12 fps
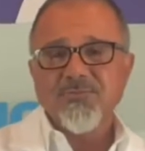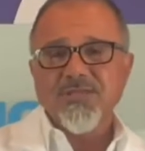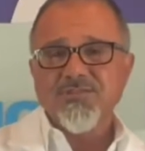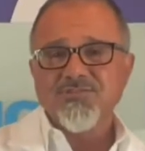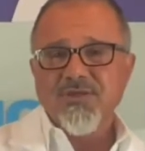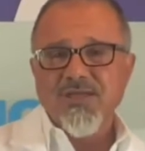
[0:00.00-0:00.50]

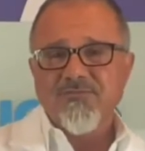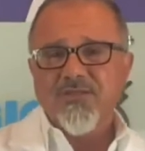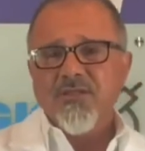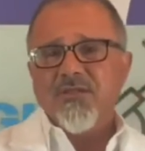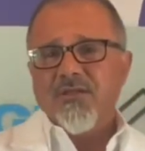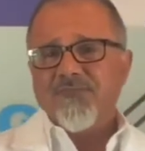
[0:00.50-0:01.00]
because you have
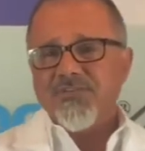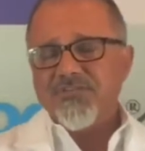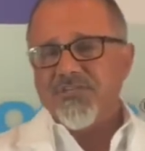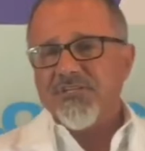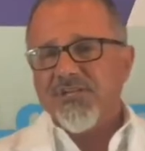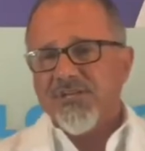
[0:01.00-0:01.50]
a
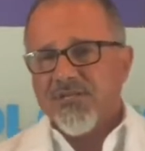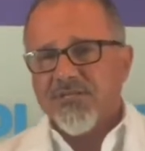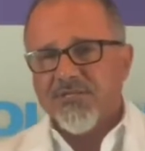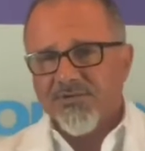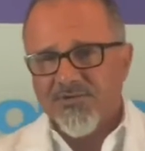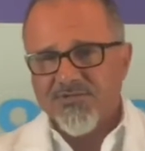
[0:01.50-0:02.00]
facilitated
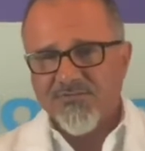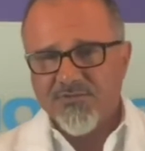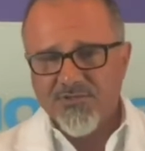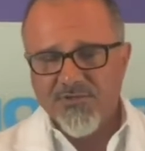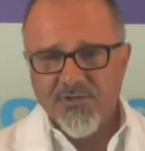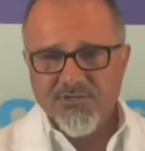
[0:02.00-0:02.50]
clearance of
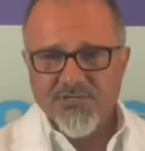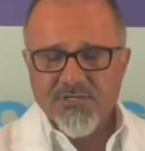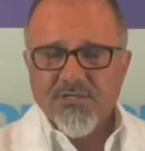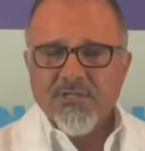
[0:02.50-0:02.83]
glucose.